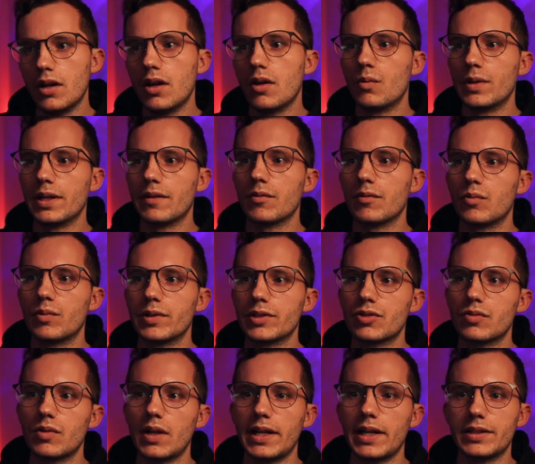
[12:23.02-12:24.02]
whenever we're
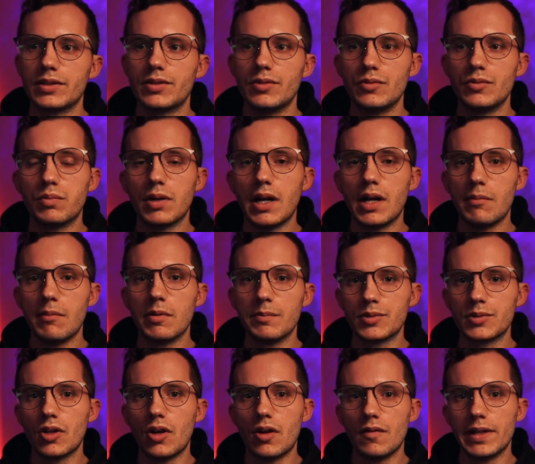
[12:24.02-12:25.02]
trying to problem
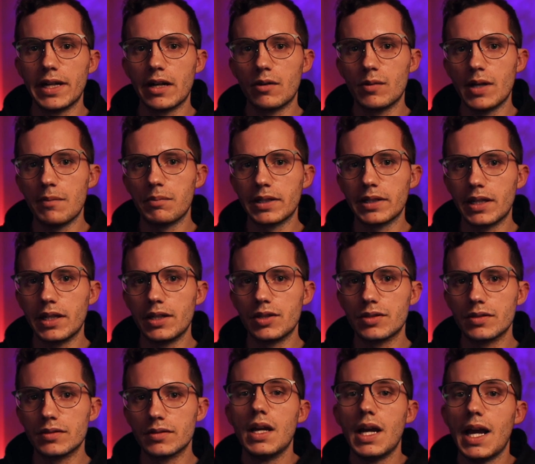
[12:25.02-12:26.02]
solve in our
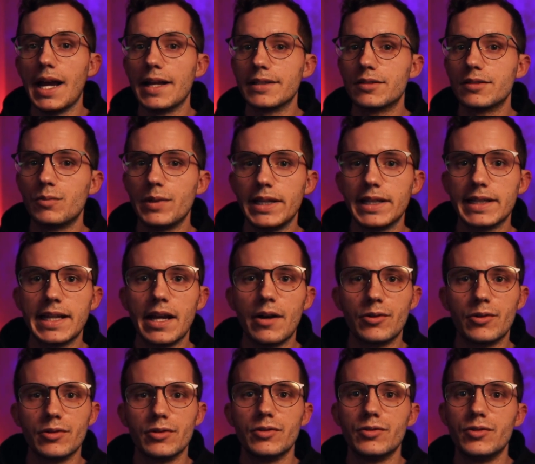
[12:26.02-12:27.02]
applications. As we
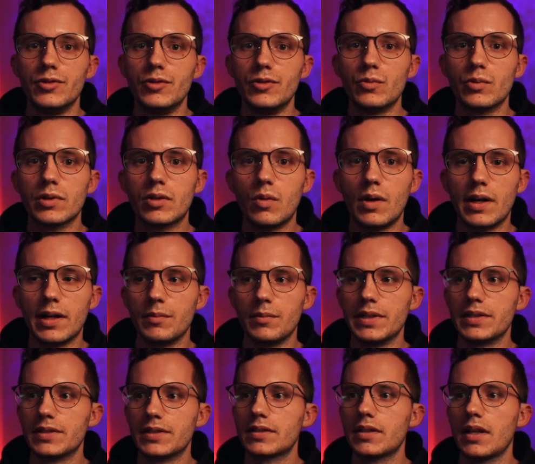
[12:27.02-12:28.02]
encounter new
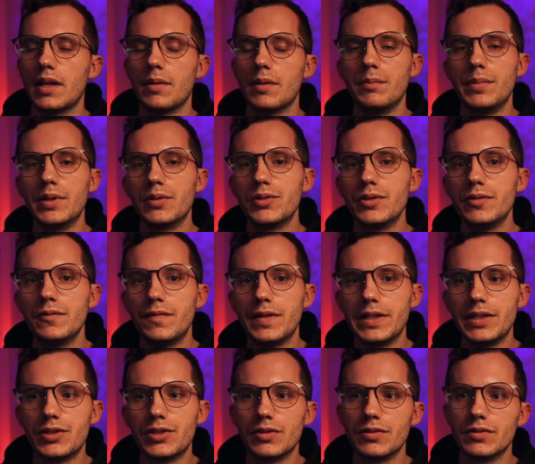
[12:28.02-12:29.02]
requirements, build new
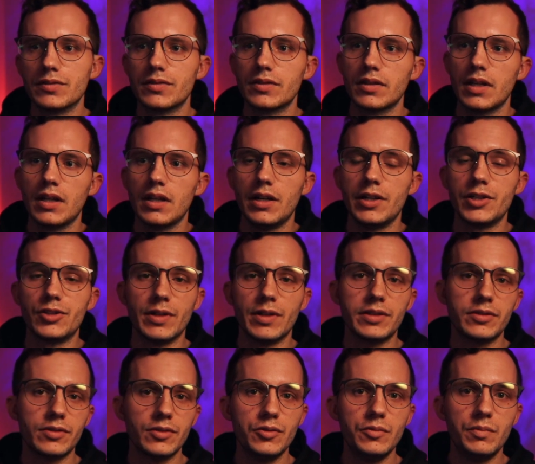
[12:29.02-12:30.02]
features, address
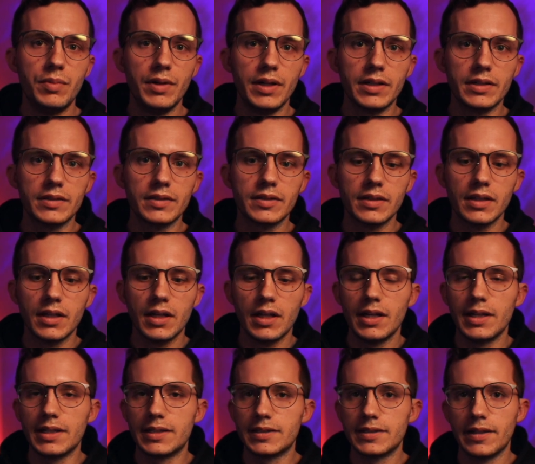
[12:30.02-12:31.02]
new bugs,
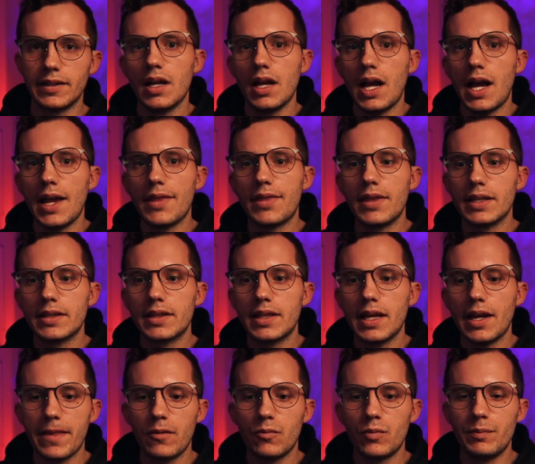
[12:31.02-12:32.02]
et cetera. I think
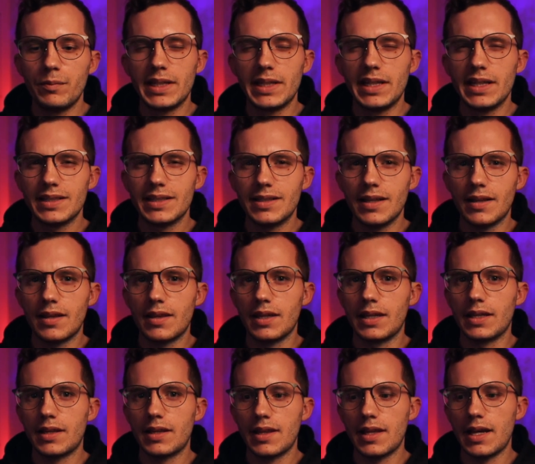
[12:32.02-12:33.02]
that we begin to
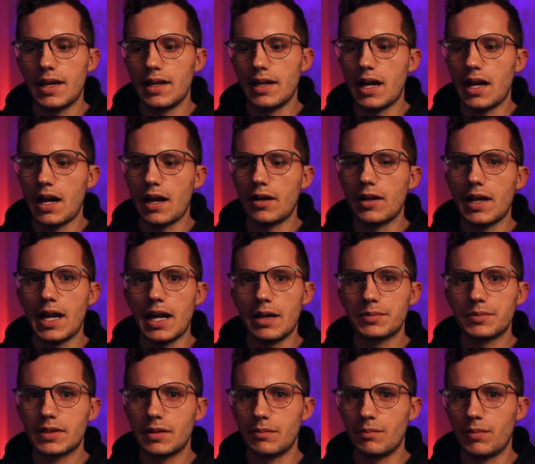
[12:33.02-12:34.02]
think that our app's
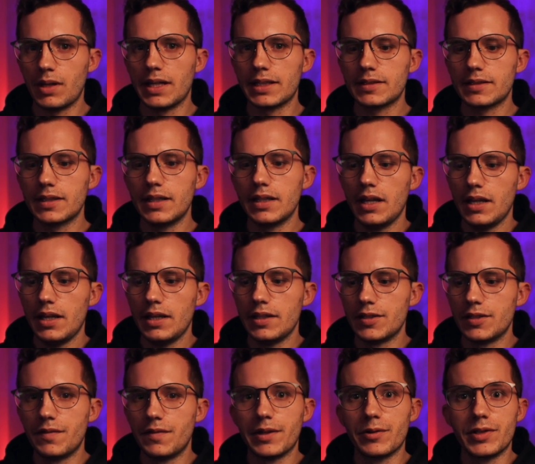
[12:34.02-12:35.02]
complexity is
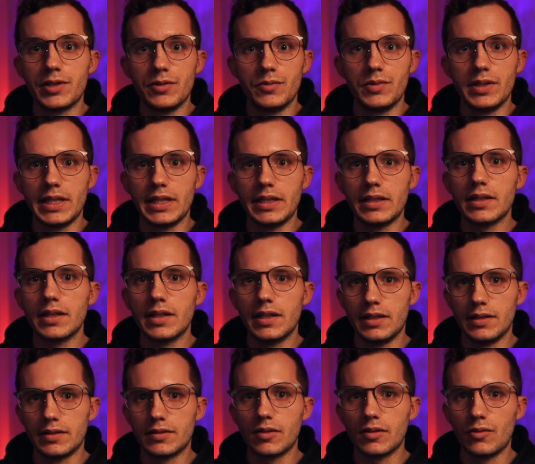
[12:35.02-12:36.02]
very unique in
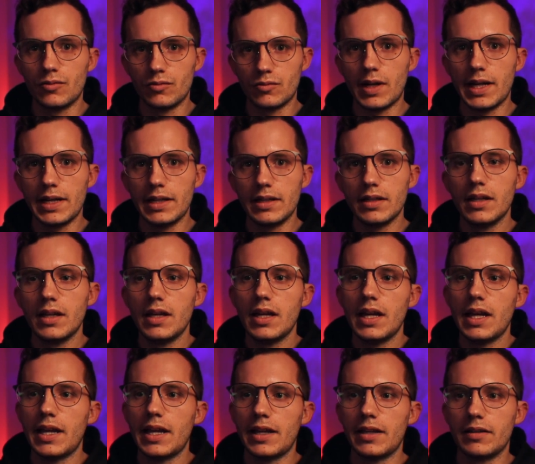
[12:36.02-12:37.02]
its own right,
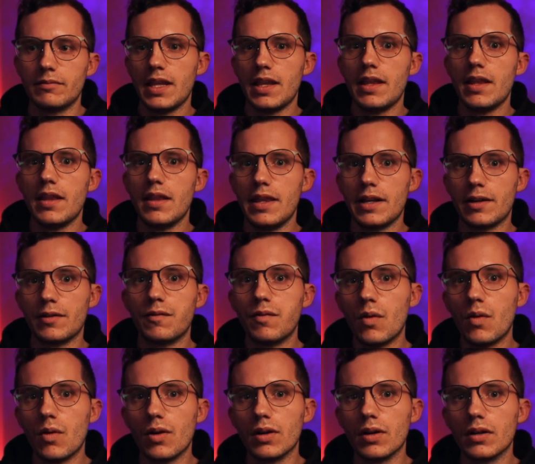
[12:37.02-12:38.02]
and
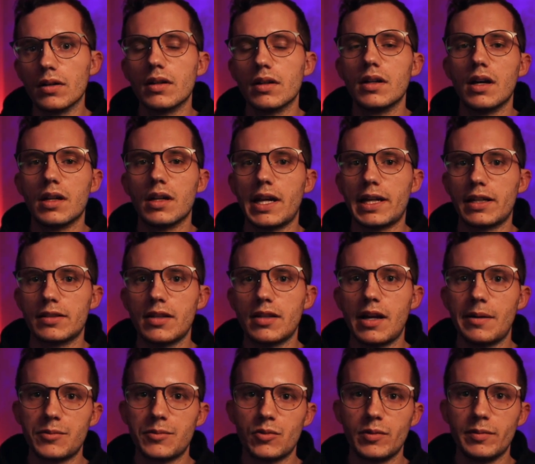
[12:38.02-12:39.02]
therefore a lot of
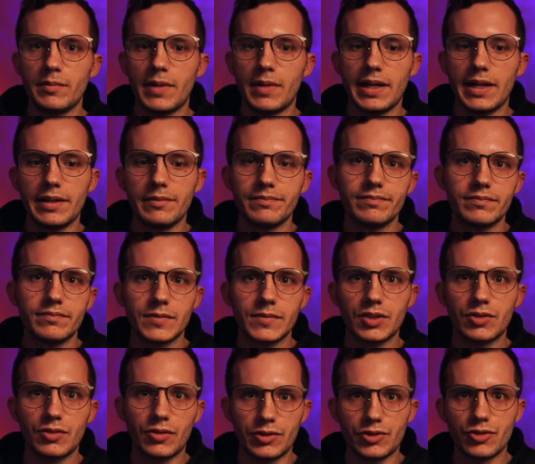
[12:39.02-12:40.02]
times we might
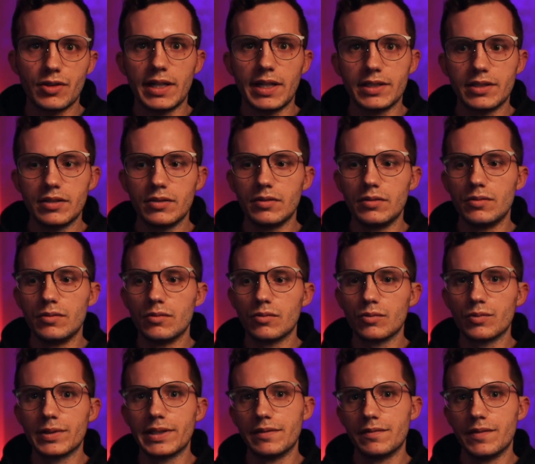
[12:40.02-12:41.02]
start trying to
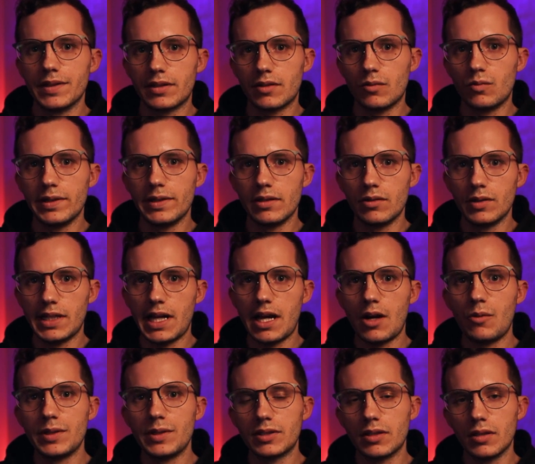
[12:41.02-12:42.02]
reinvent the wheel in how we
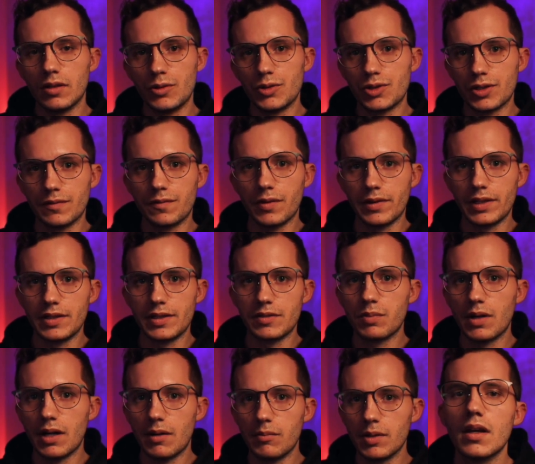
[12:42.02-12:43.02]
solution for these
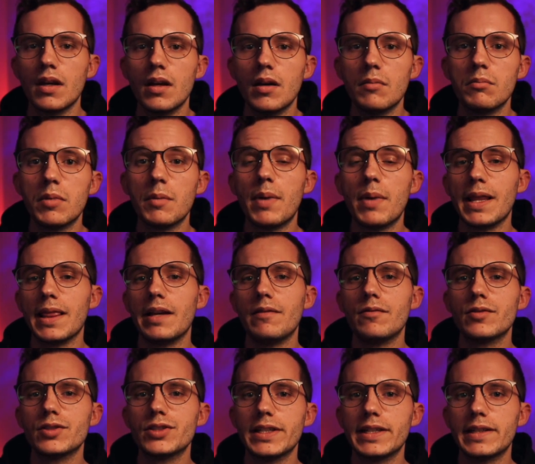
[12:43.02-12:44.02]
problems. But by
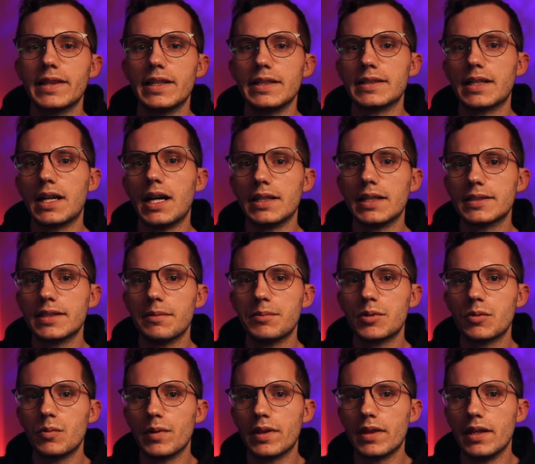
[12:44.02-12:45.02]
leveraging these concepts
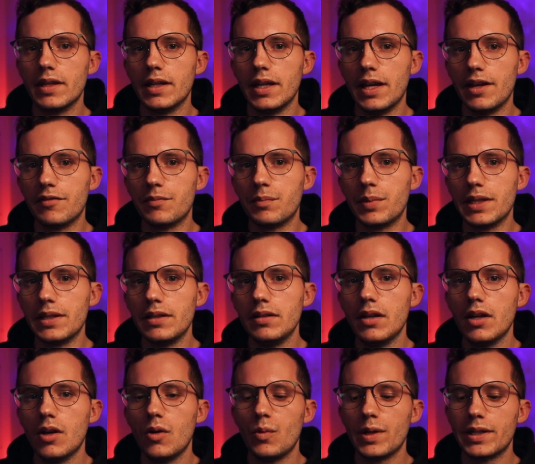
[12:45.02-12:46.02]
within F P,
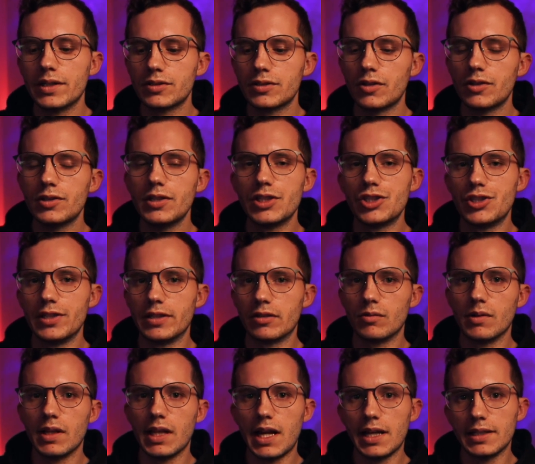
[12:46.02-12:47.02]
we can start to
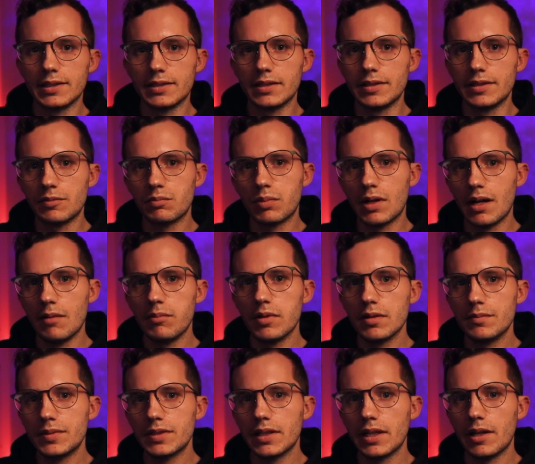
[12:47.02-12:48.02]
generalize these
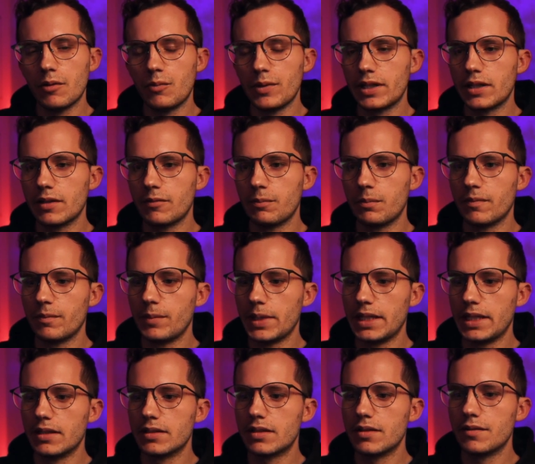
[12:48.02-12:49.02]
problems and we can
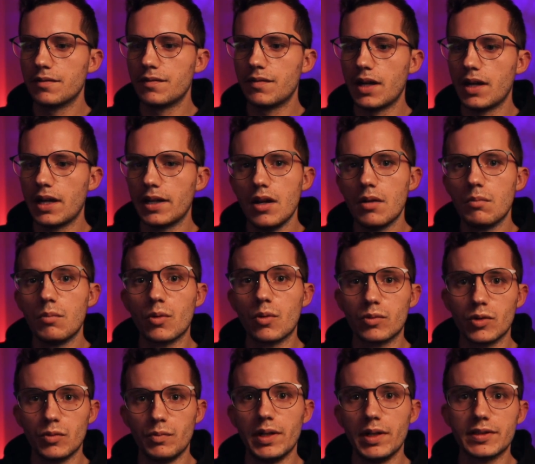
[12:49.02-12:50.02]
begin to find more
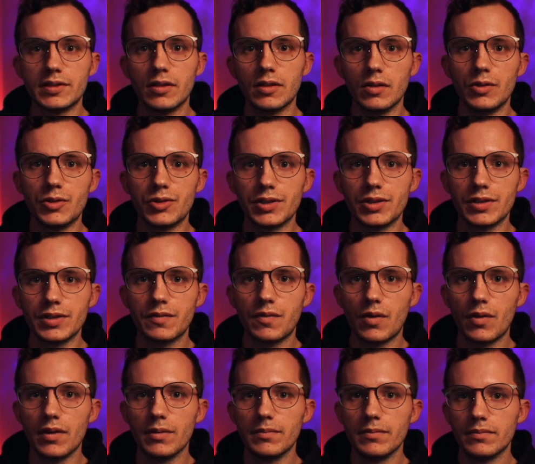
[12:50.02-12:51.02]
robust solutions for them.